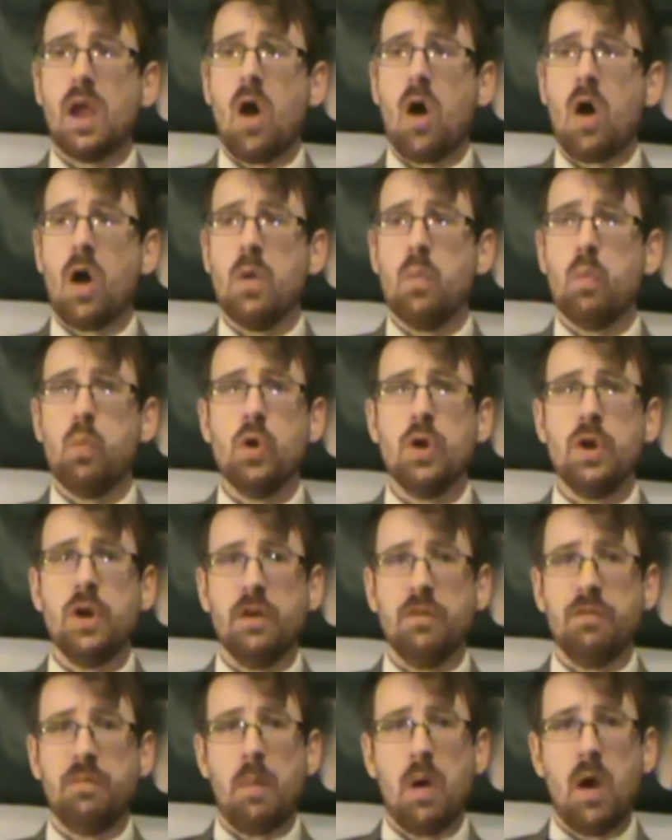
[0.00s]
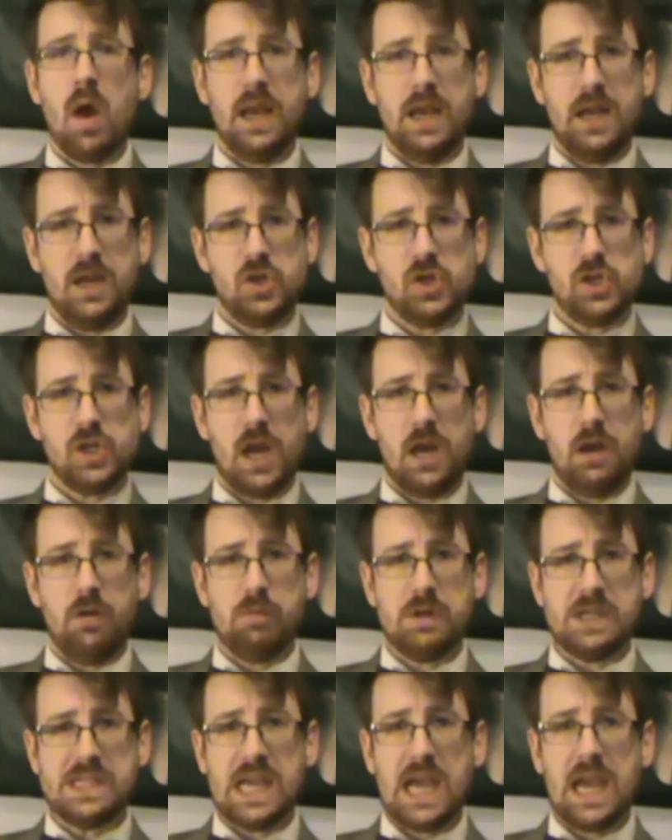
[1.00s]
I wouldn't have minded
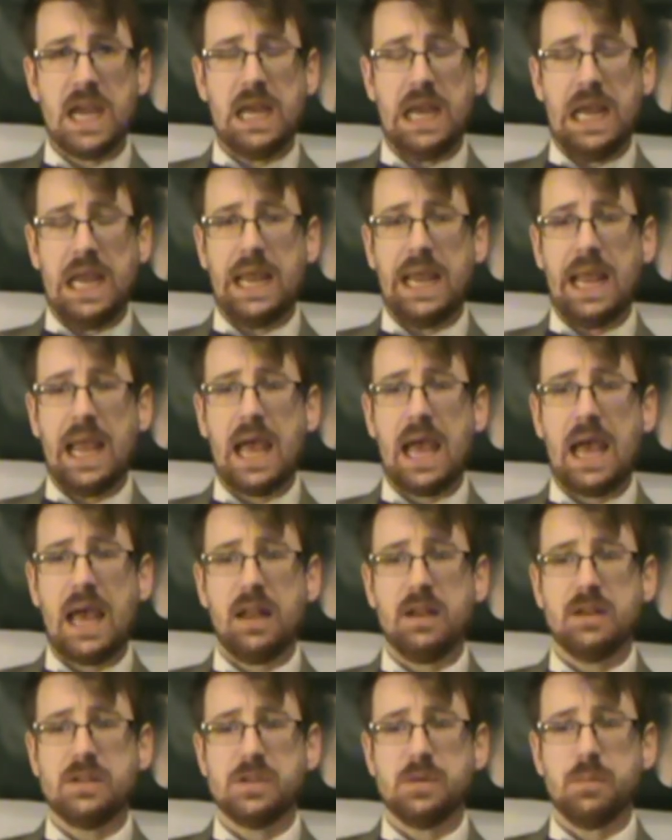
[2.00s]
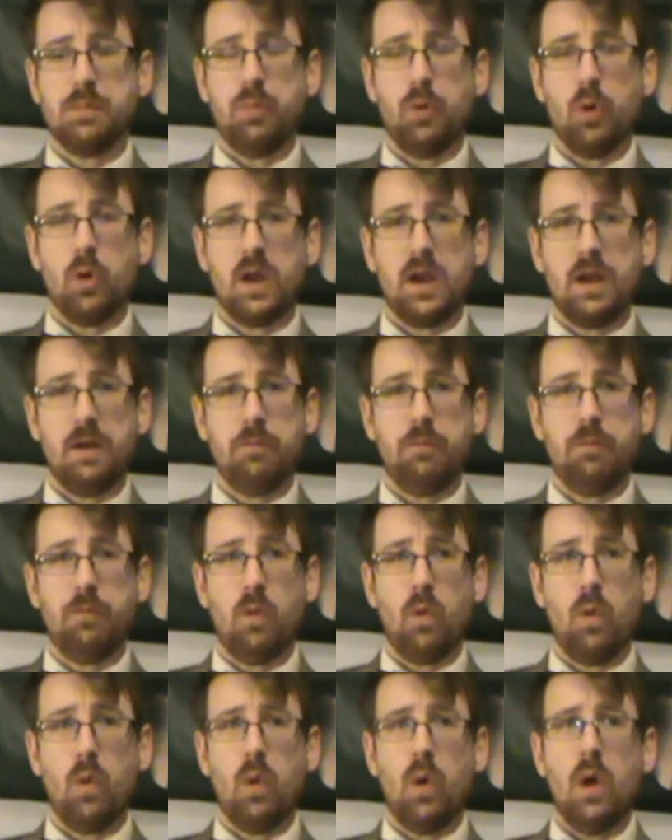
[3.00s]
Shayna retaining at Brooklyn
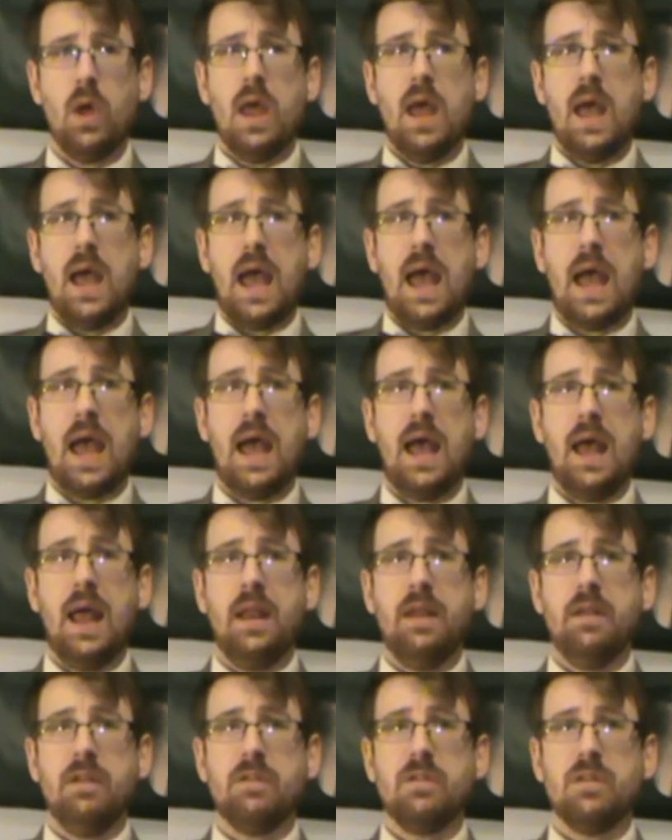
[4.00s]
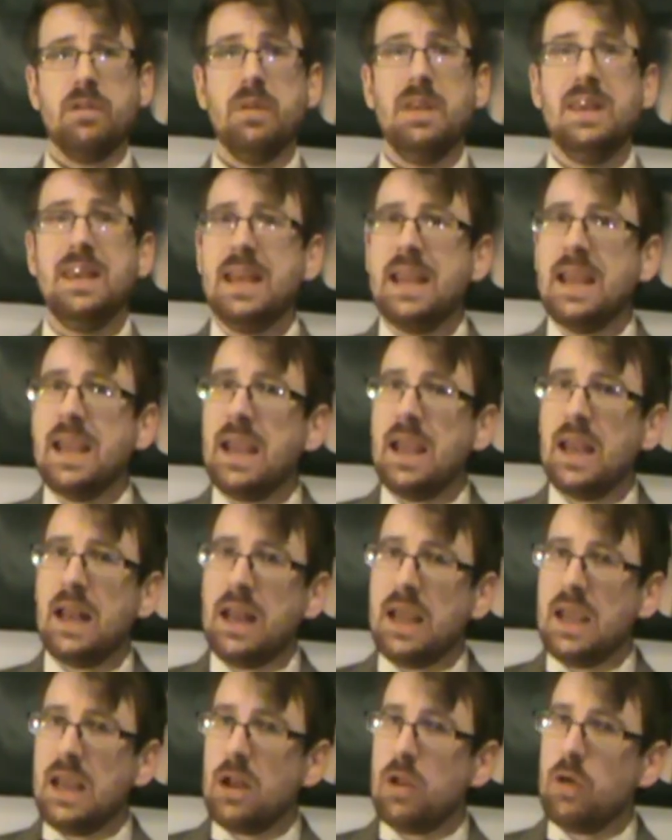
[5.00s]
4, and
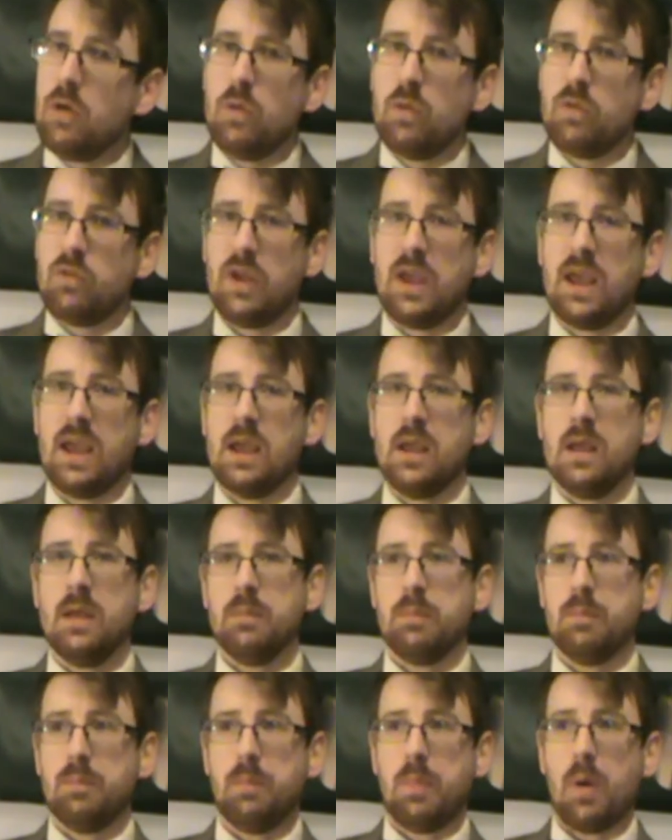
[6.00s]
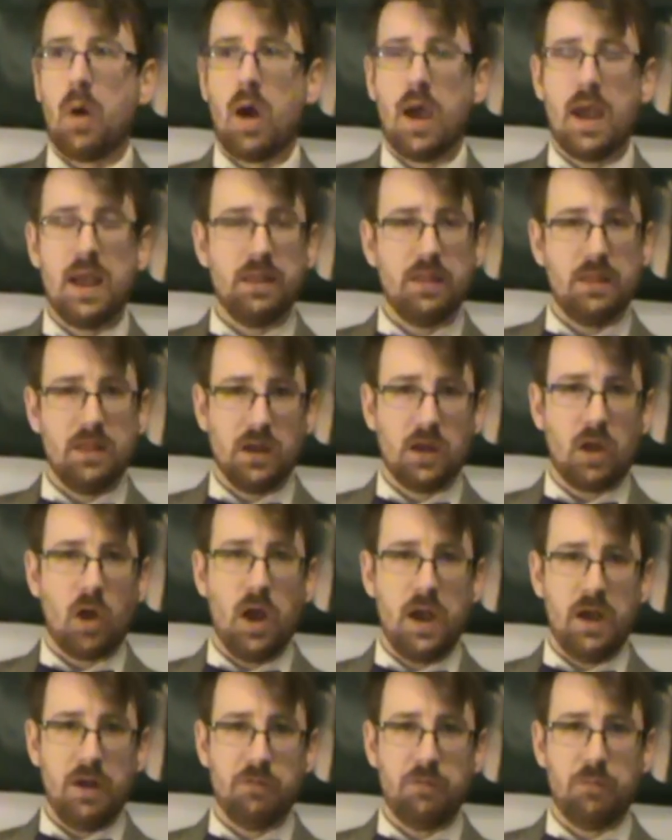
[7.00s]
nearly losing by the
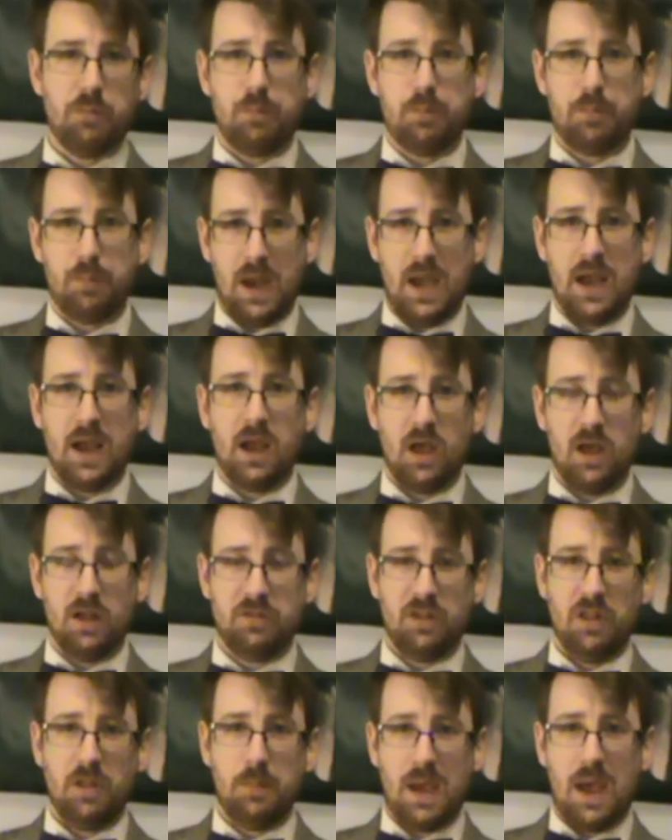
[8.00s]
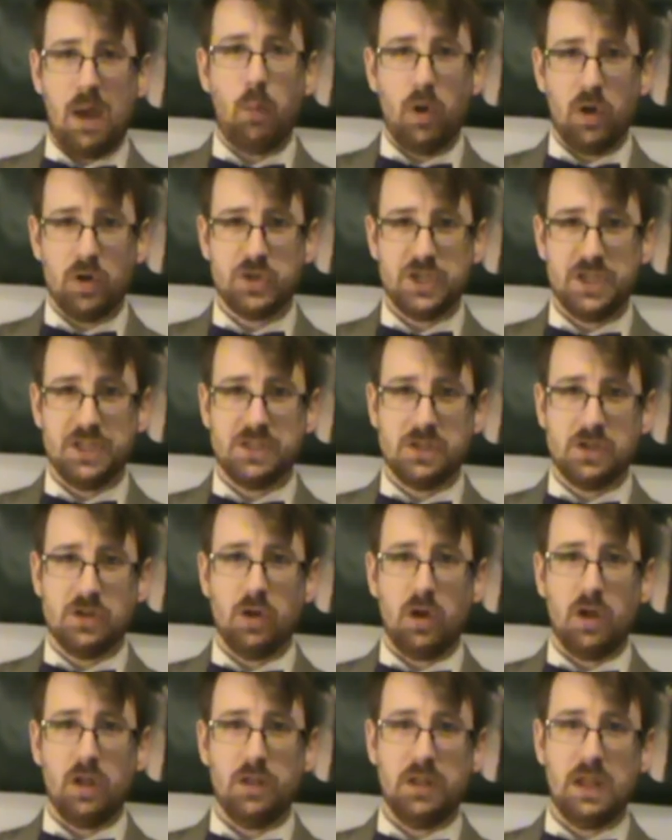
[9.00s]
kind of pinning her to the mat while she's
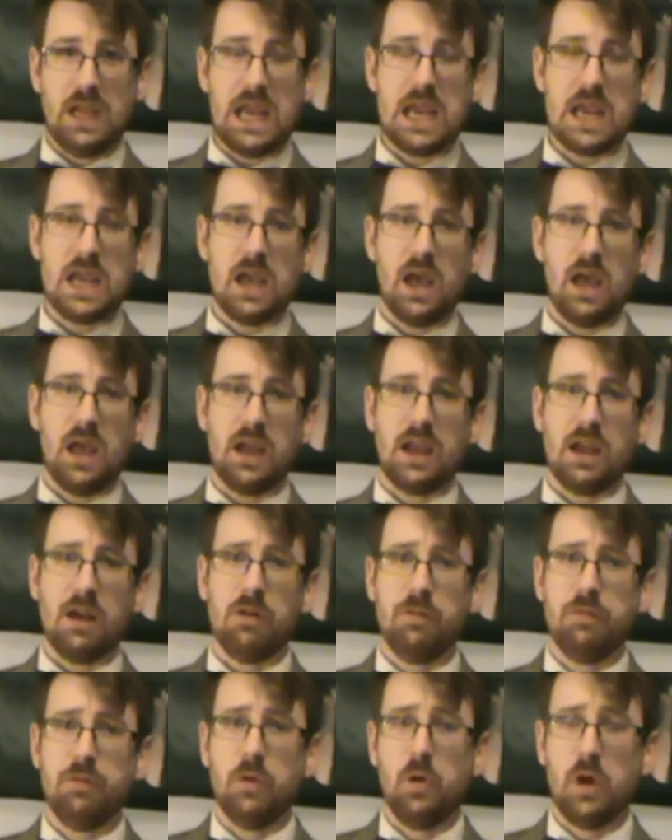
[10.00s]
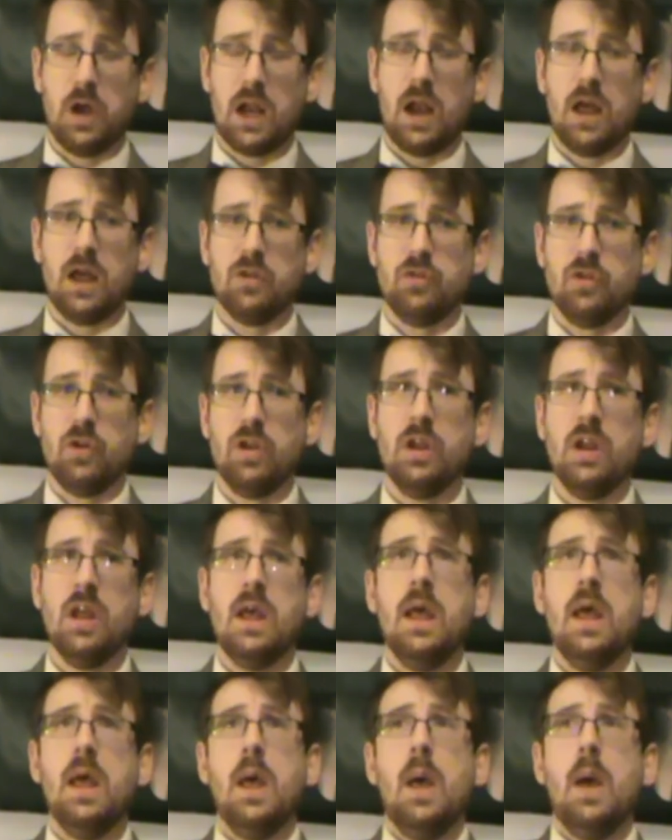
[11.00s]
got the Kira Fuda clutch on,
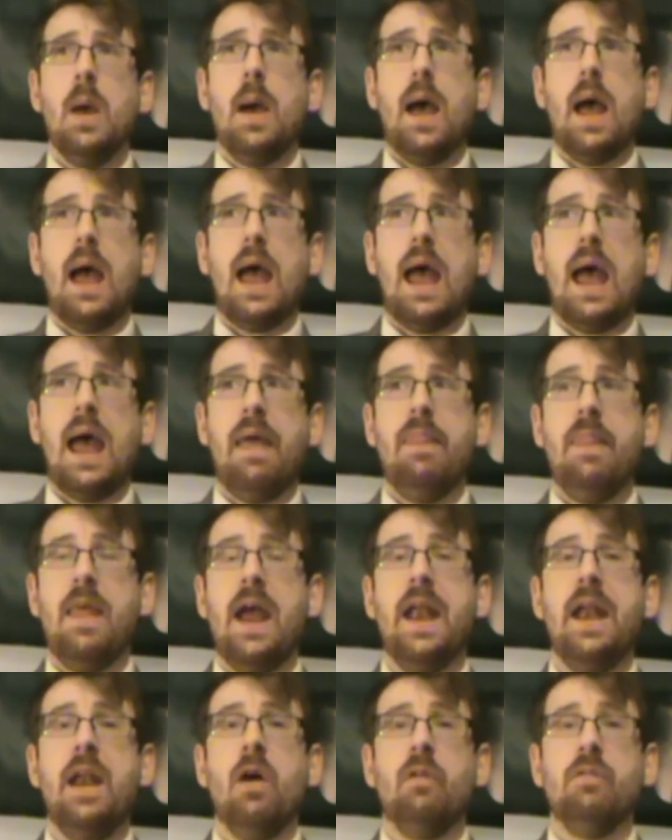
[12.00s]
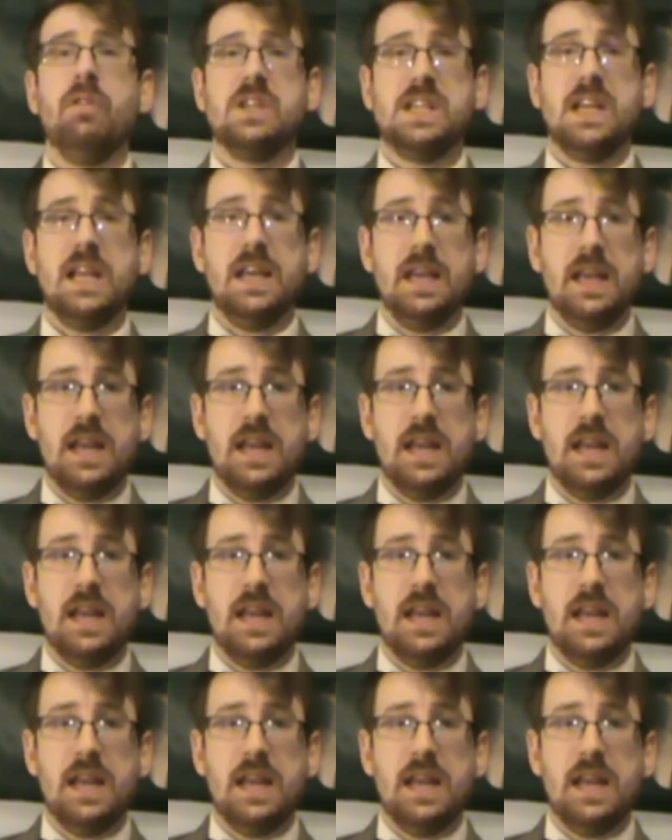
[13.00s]
and then obviously